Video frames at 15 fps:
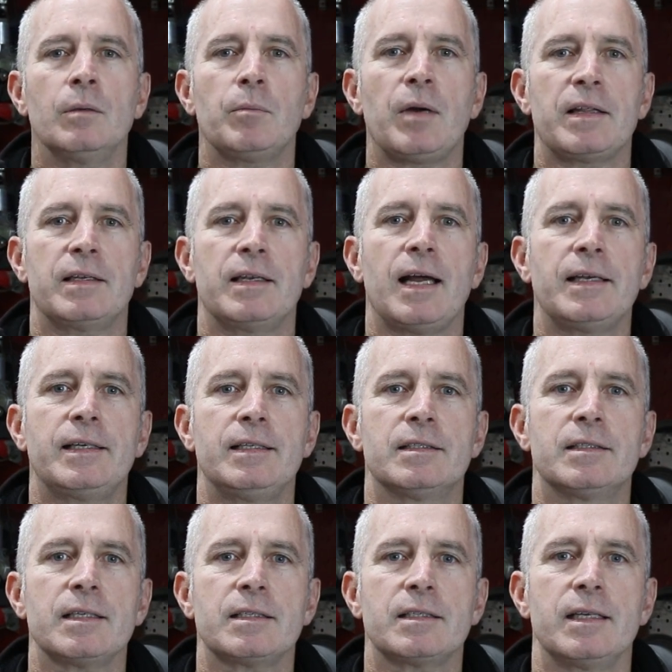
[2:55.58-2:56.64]
By the
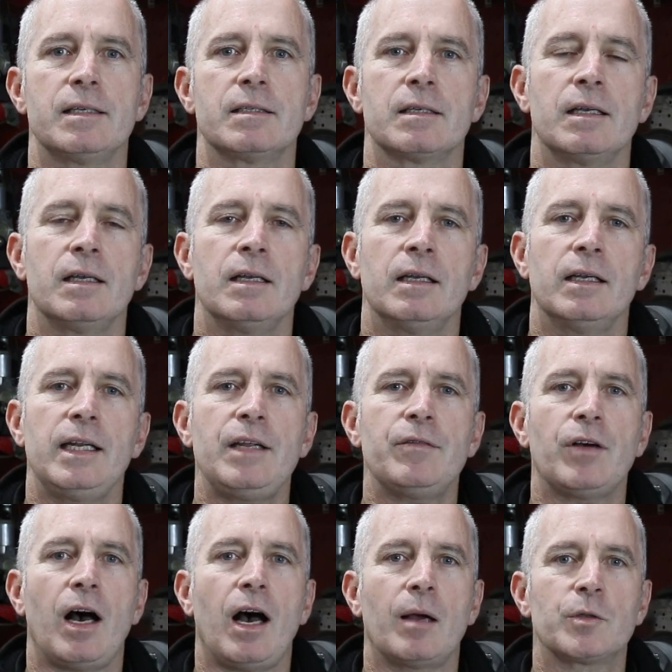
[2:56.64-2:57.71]
1960s,
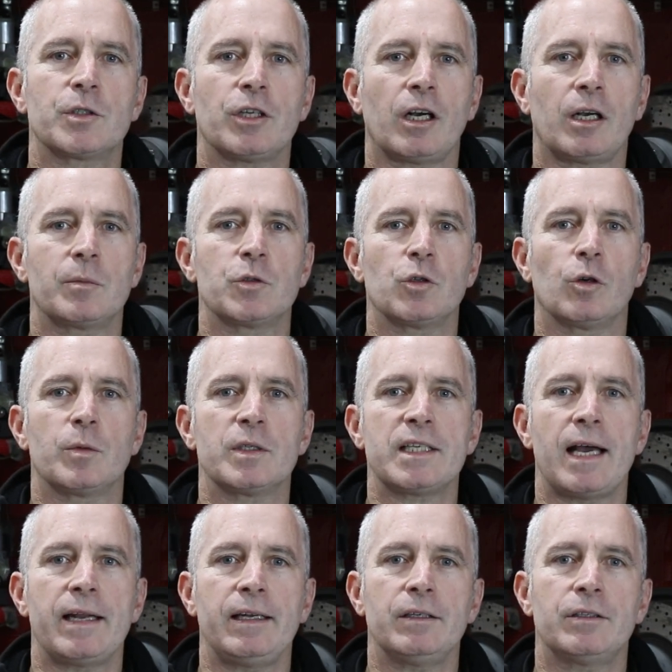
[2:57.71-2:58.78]
lever-arm shock absorbers
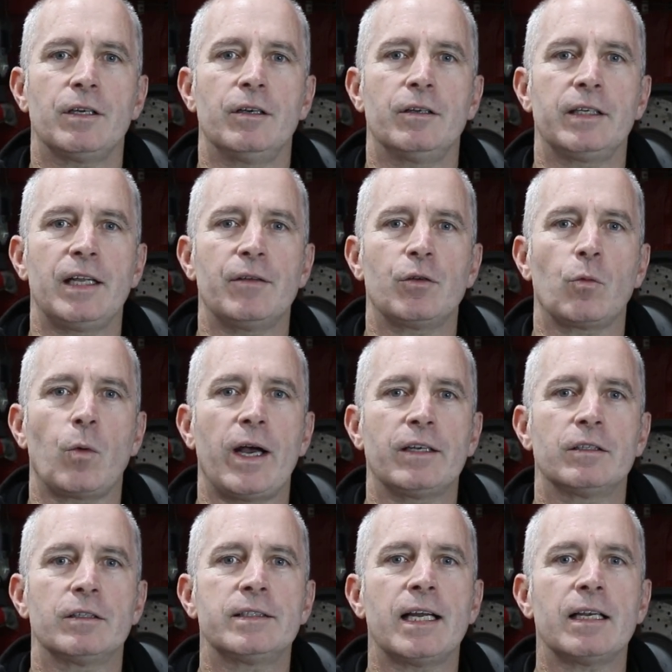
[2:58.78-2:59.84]
had in turn given way
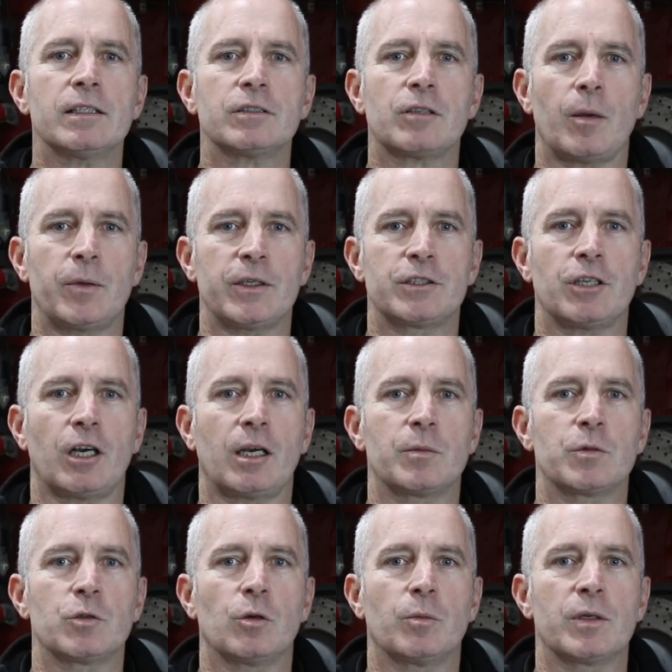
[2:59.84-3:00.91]
to telescopic shock
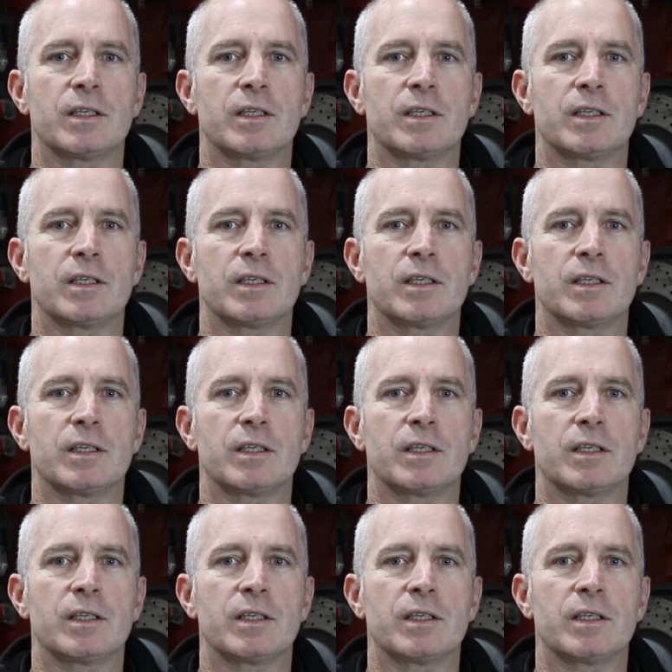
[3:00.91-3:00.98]
absorber